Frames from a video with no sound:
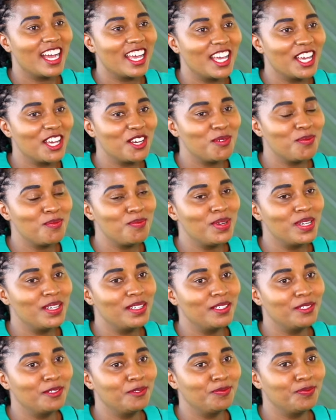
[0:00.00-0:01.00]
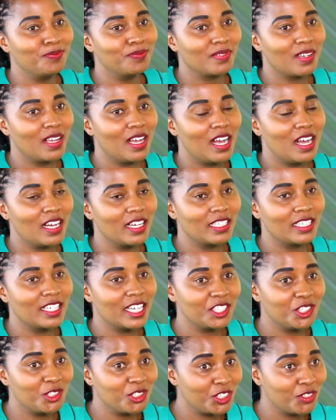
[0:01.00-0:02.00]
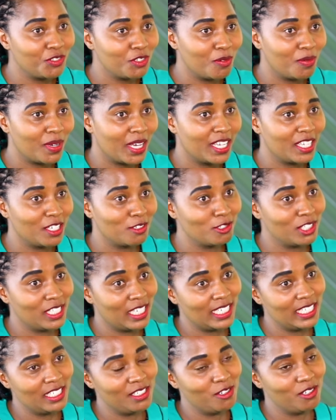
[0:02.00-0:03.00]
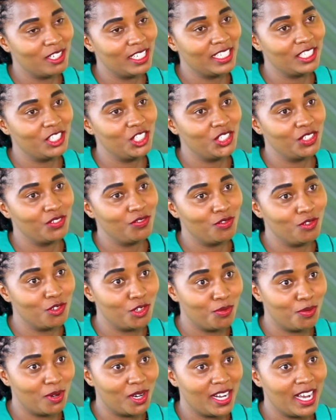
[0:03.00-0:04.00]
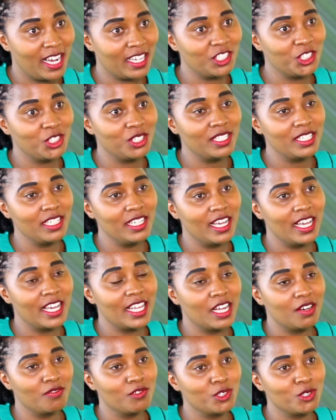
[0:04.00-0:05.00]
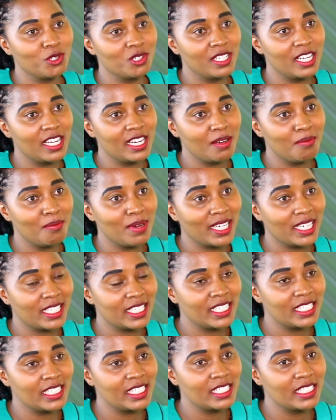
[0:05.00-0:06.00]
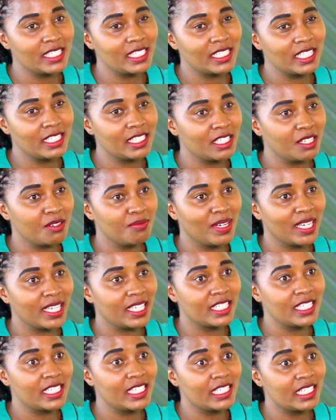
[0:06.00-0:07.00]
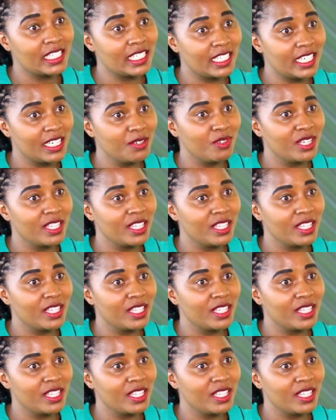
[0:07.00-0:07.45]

I am um, a graduate from Kenya Utalii College, food production, and I've also done a marketing, sales and marketing degree